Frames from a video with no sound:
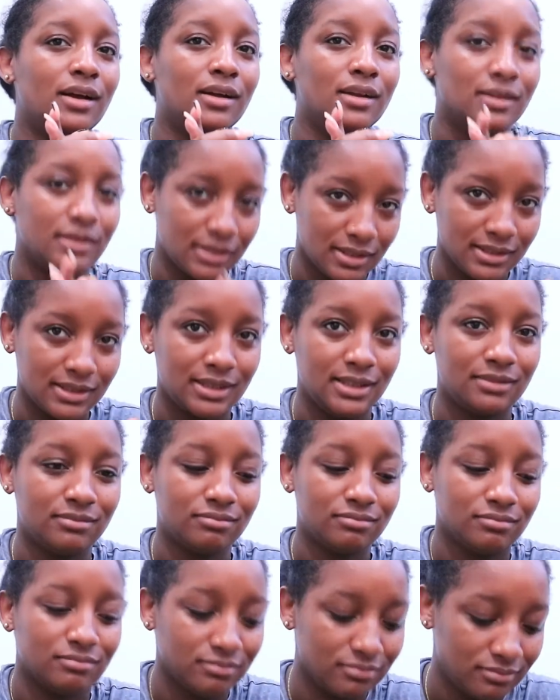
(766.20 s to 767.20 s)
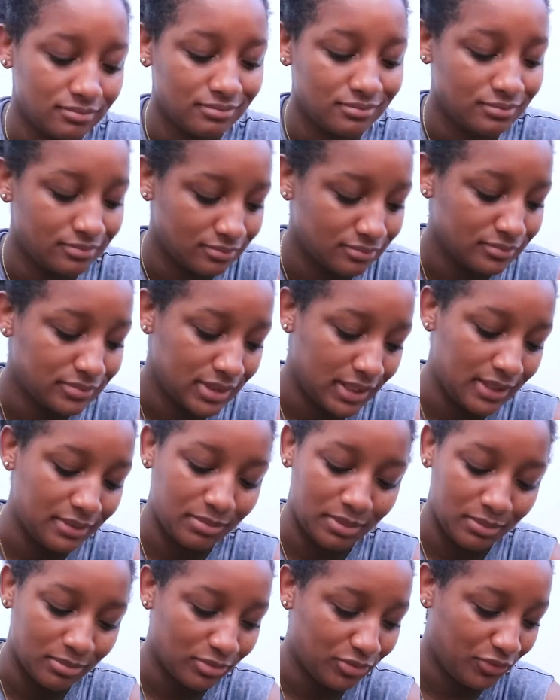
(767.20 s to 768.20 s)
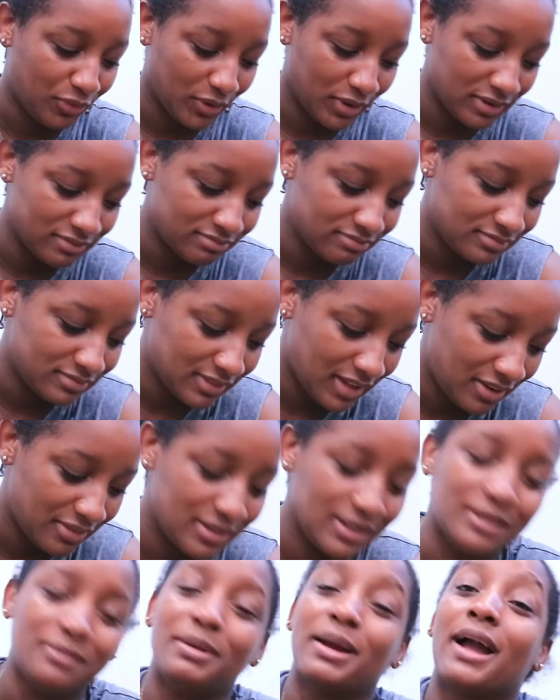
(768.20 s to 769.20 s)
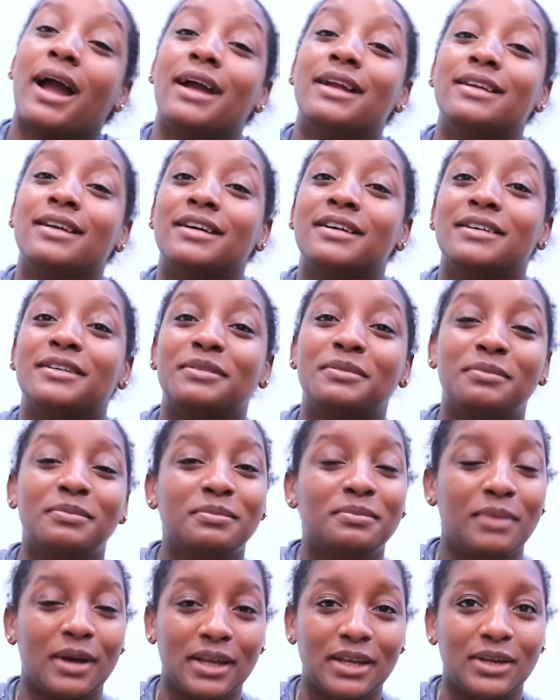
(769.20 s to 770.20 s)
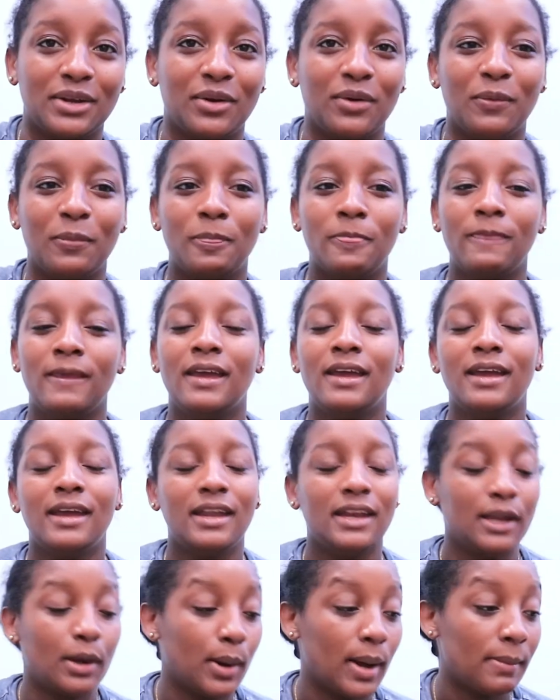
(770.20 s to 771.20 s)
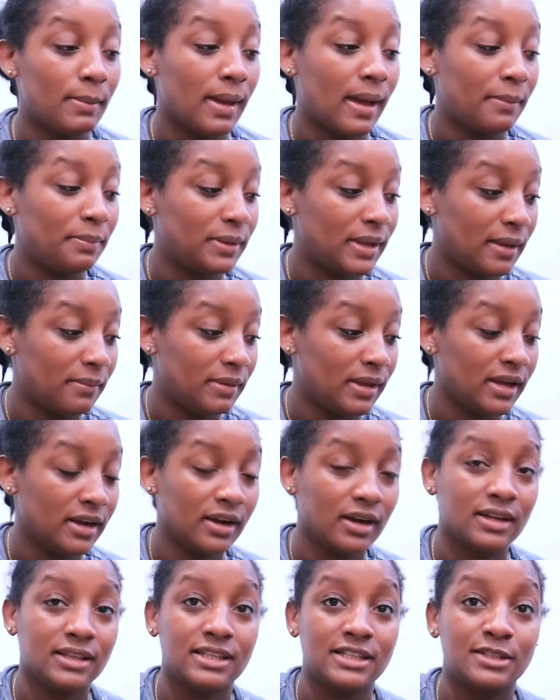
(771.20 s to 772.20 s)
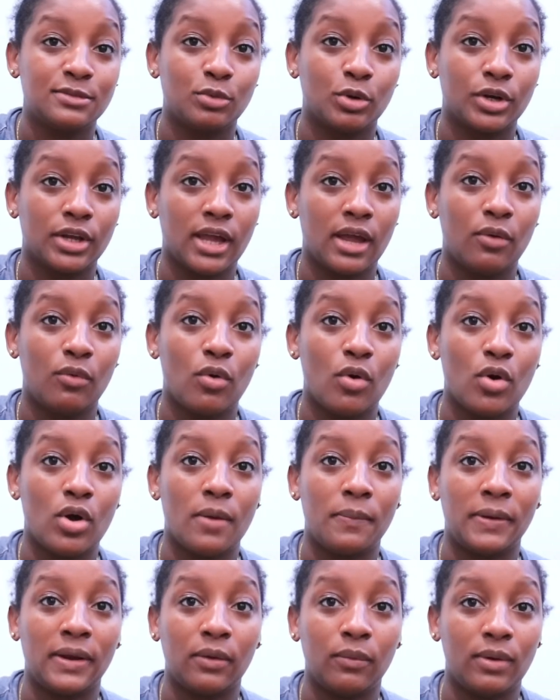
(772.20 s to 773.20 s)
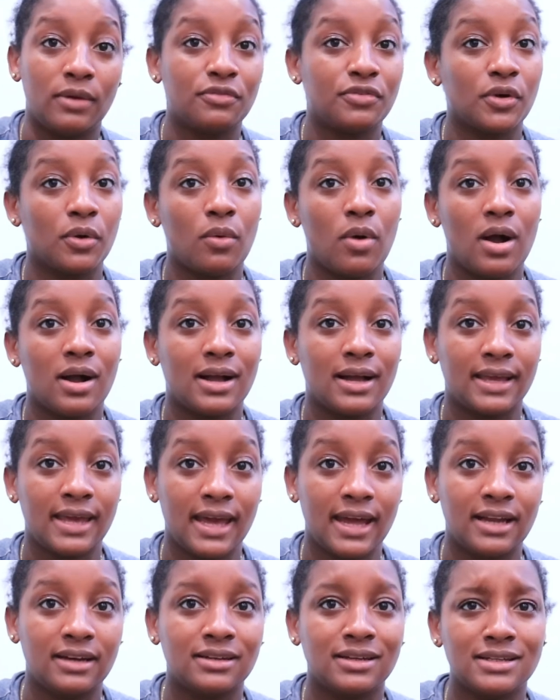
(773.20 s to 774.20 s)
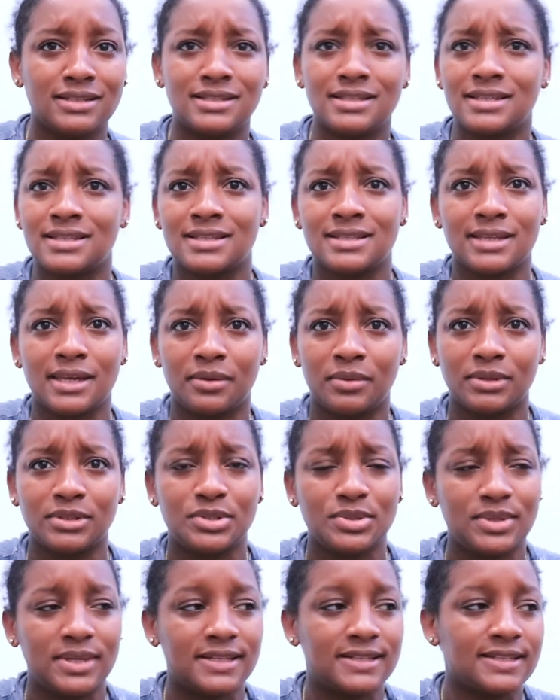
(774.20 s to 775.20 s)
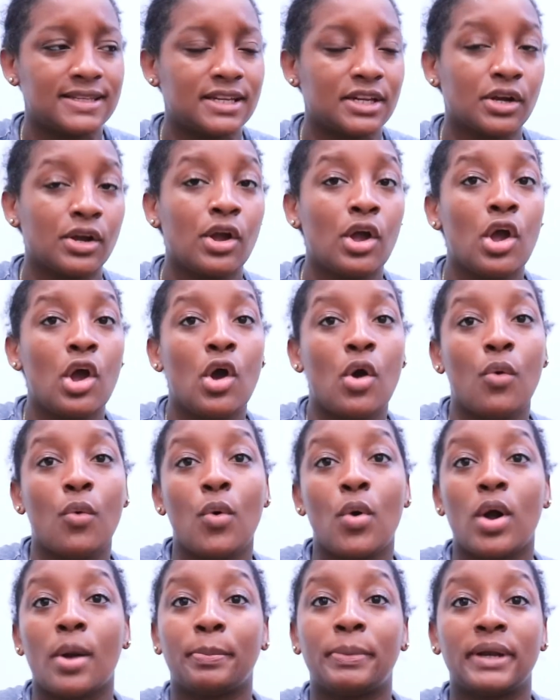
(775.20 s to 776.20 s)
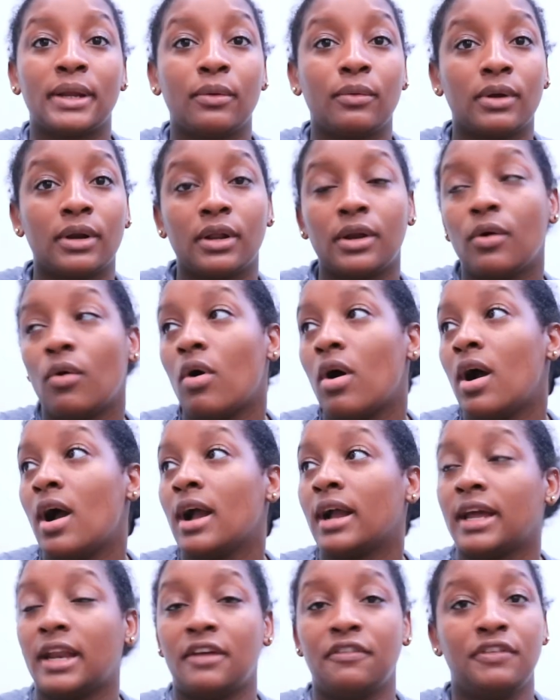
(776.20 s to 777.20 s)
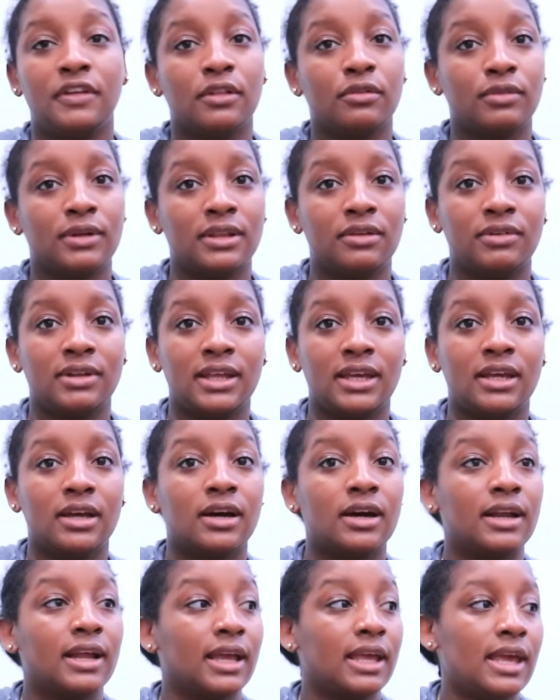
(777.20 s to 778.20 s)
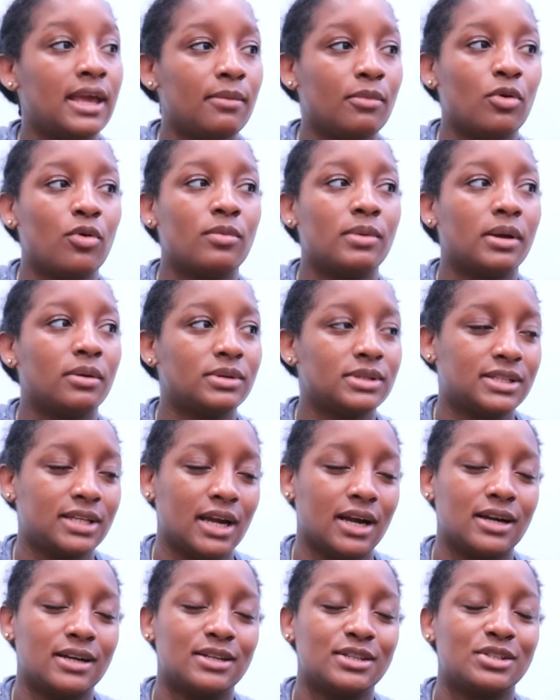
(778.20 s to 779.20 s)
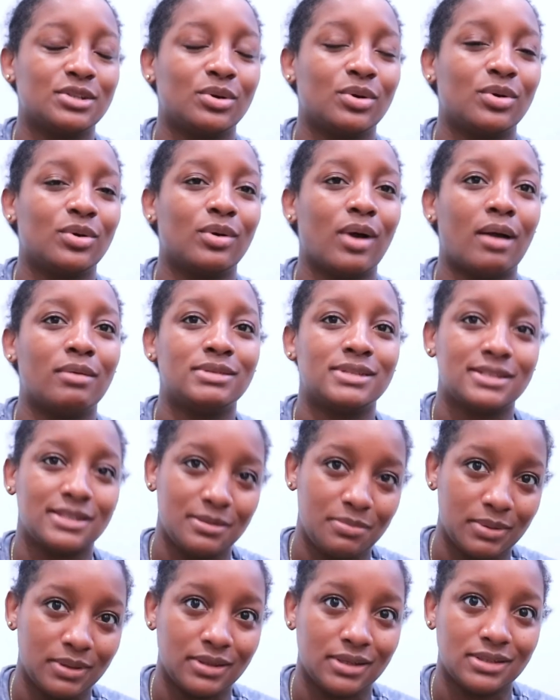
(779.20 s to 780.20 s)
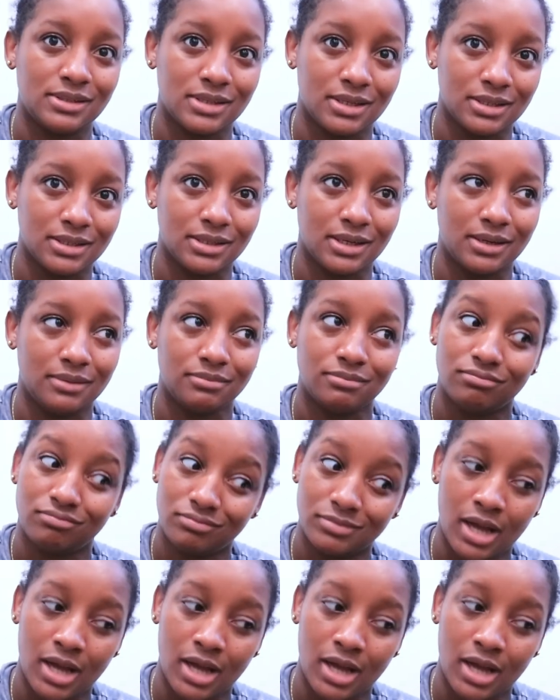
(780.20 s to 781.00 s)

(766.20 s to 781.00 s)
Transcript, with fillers: Lily played me before. Not really, but kind of. But you know, now I'm happy I'm here. This morning I woke up and I went for a walk again because this is like what two days later. Woke up and I went on a walk and I feel really really good. I came home and I was tired, so I was sleeping the dark.